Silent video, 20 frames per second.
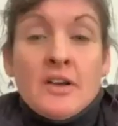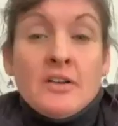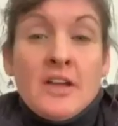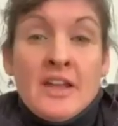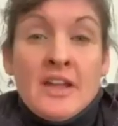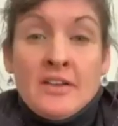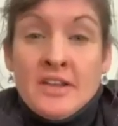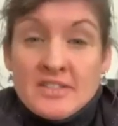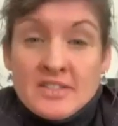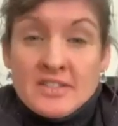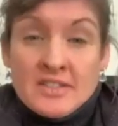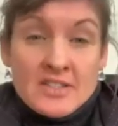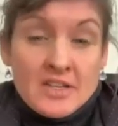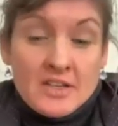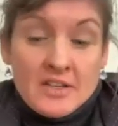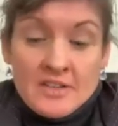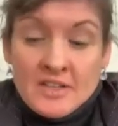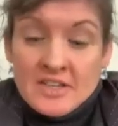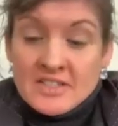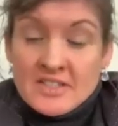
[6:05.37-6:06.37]
and this
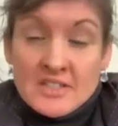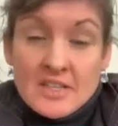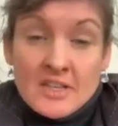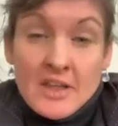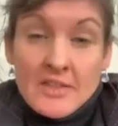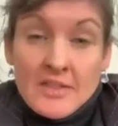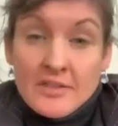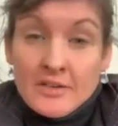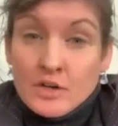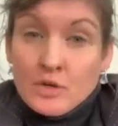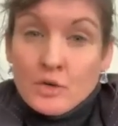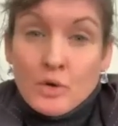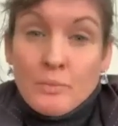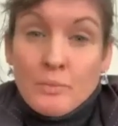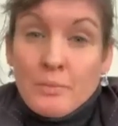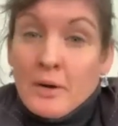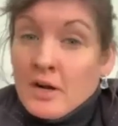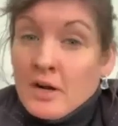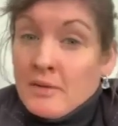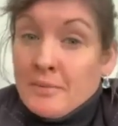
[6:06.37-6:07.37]
is another cool
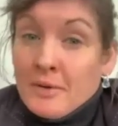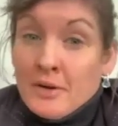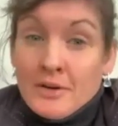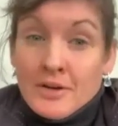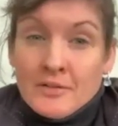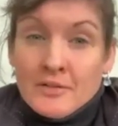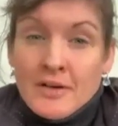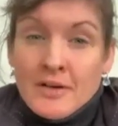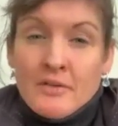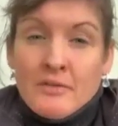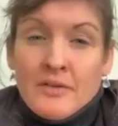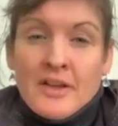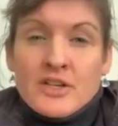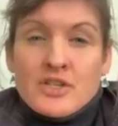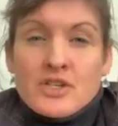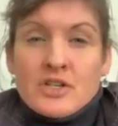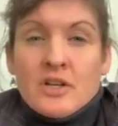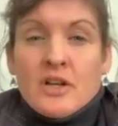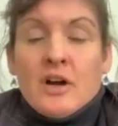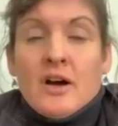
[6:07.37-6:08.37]
part about your
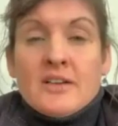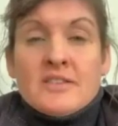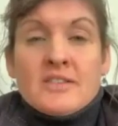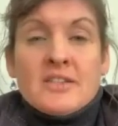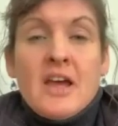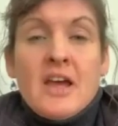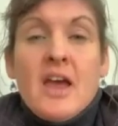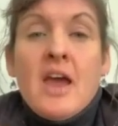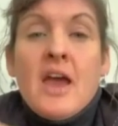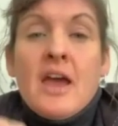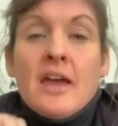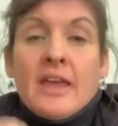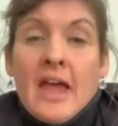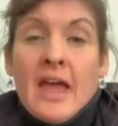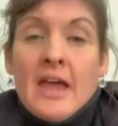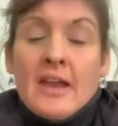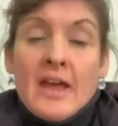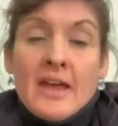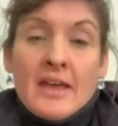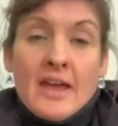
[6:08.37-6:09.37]
renovation cost.
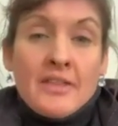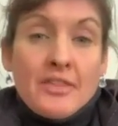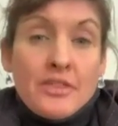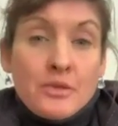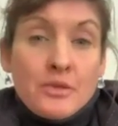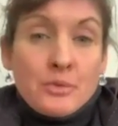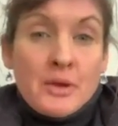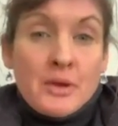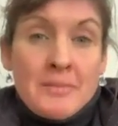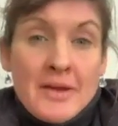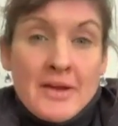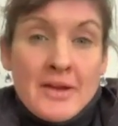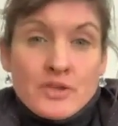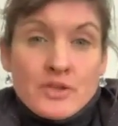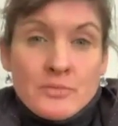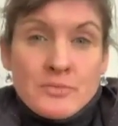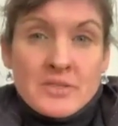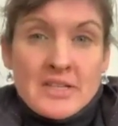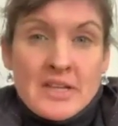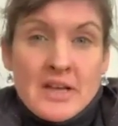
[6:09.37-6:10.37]
Can I get 3
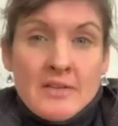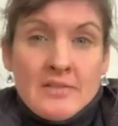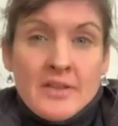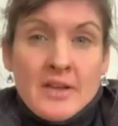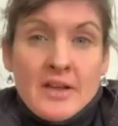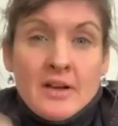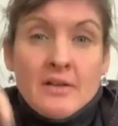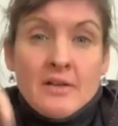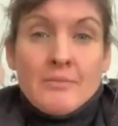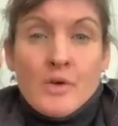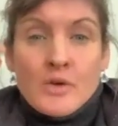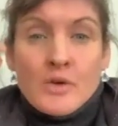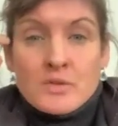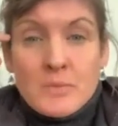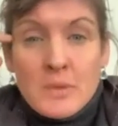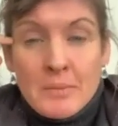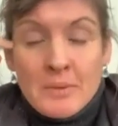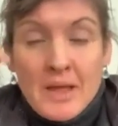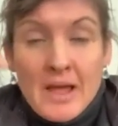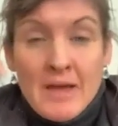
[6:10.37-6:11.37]
bedrooms down there? Most
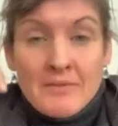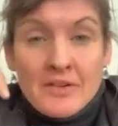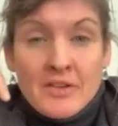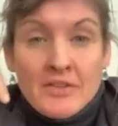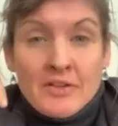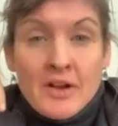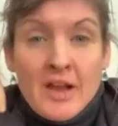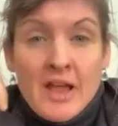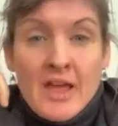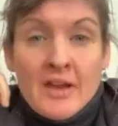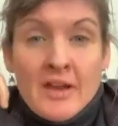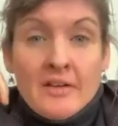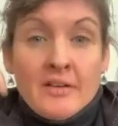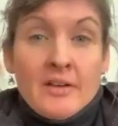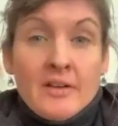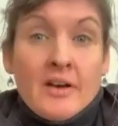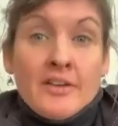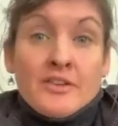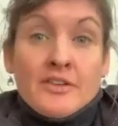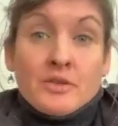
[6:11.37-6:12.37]
people have it in their head
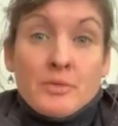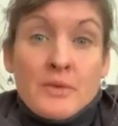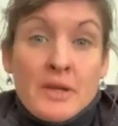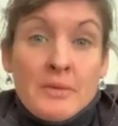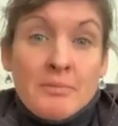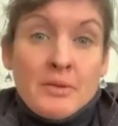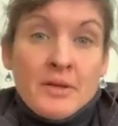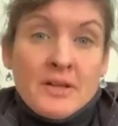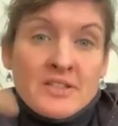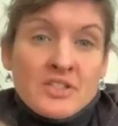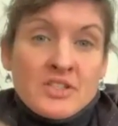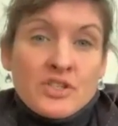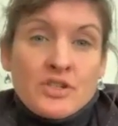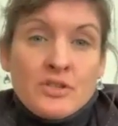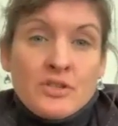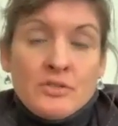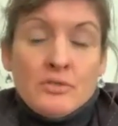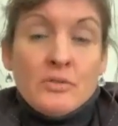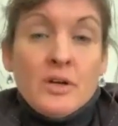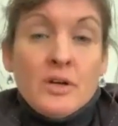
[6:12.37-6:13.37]
a
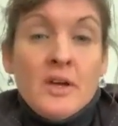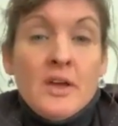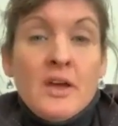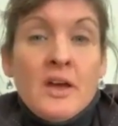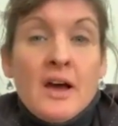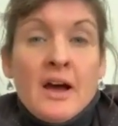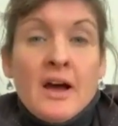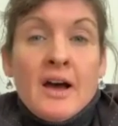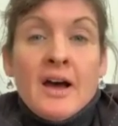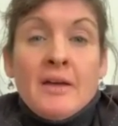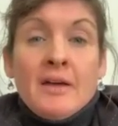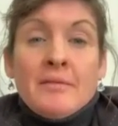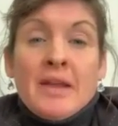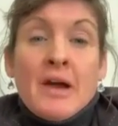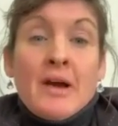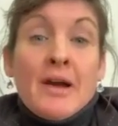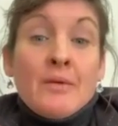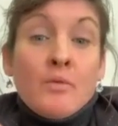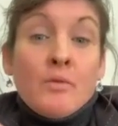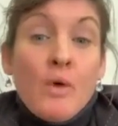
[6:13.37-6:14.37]
3+2. Now
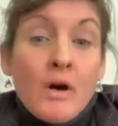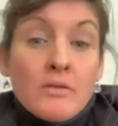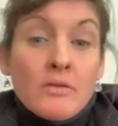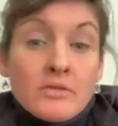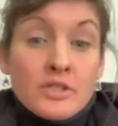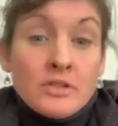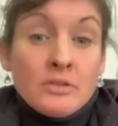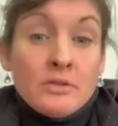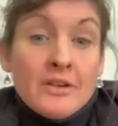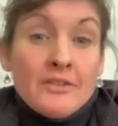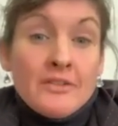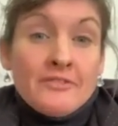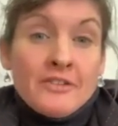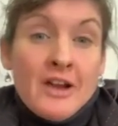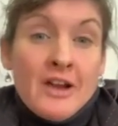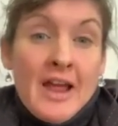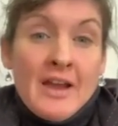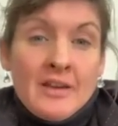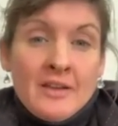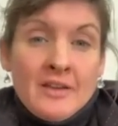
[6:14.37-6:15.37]
I won't do it for
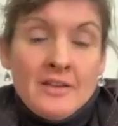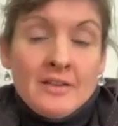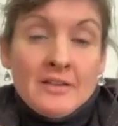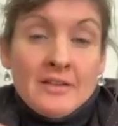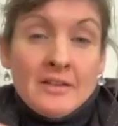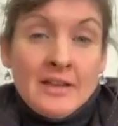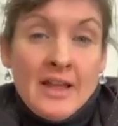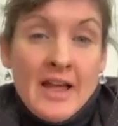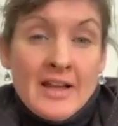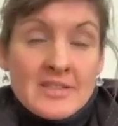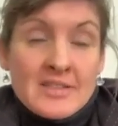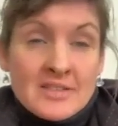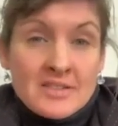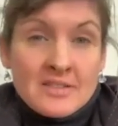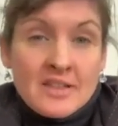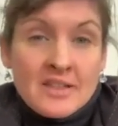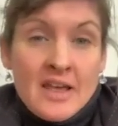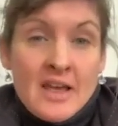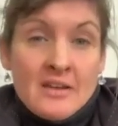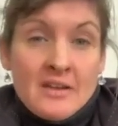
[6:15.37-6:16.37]
any less
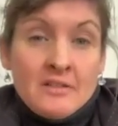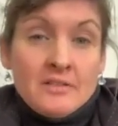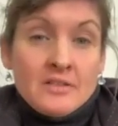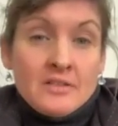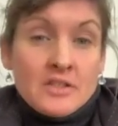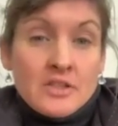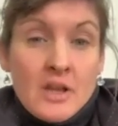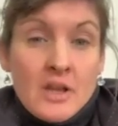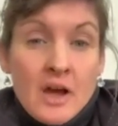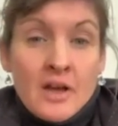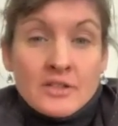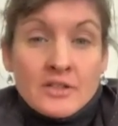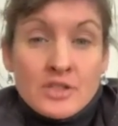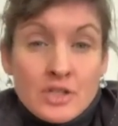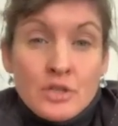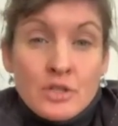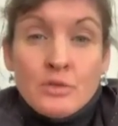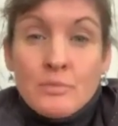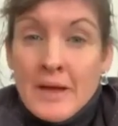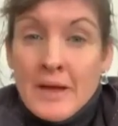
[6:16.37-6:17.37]
than a
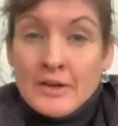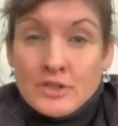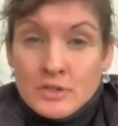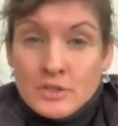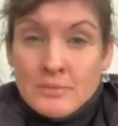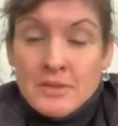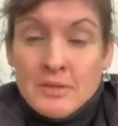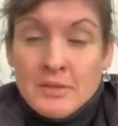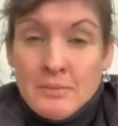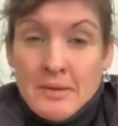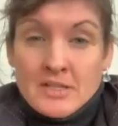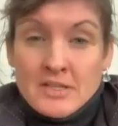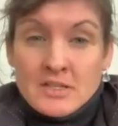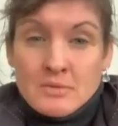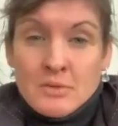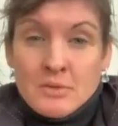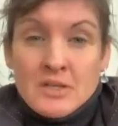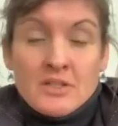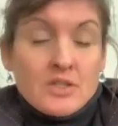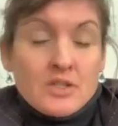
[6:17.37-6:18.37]
2 bedroom in the
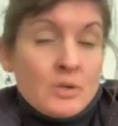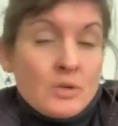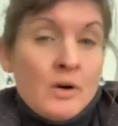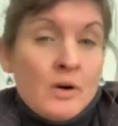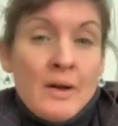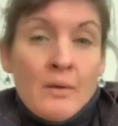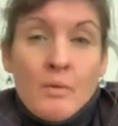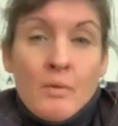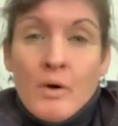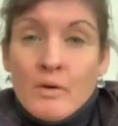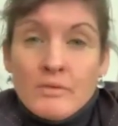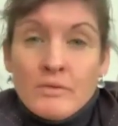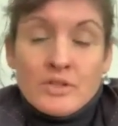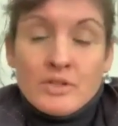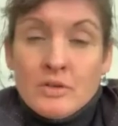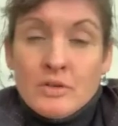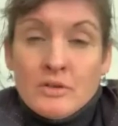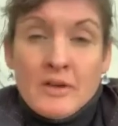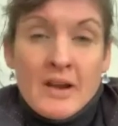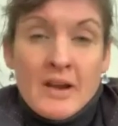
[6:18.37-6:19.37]
basement. So I won't
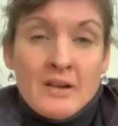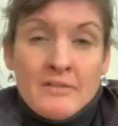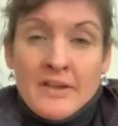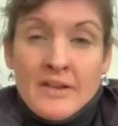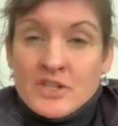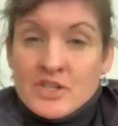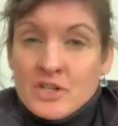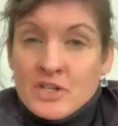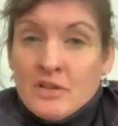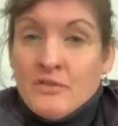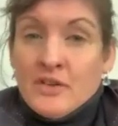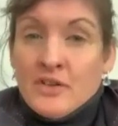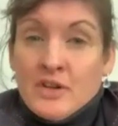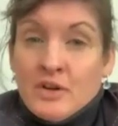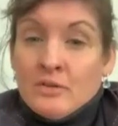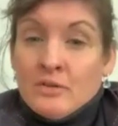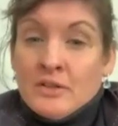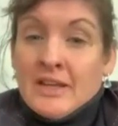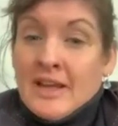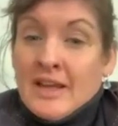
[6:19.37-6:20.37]
do a renovation if it
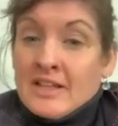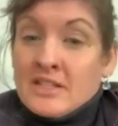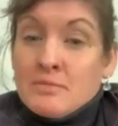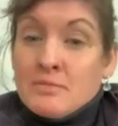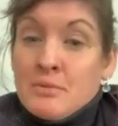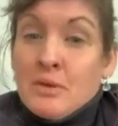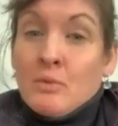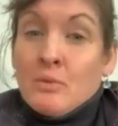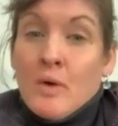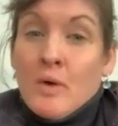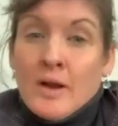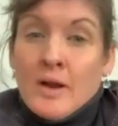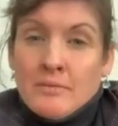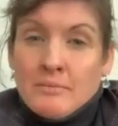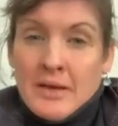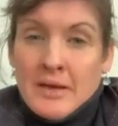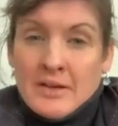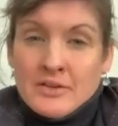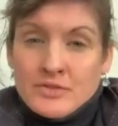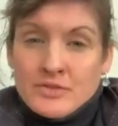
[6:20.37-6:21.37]
only gets me 1
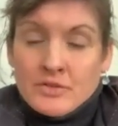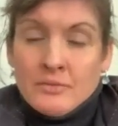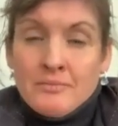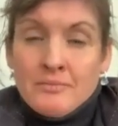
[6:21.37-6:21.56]
bedroom.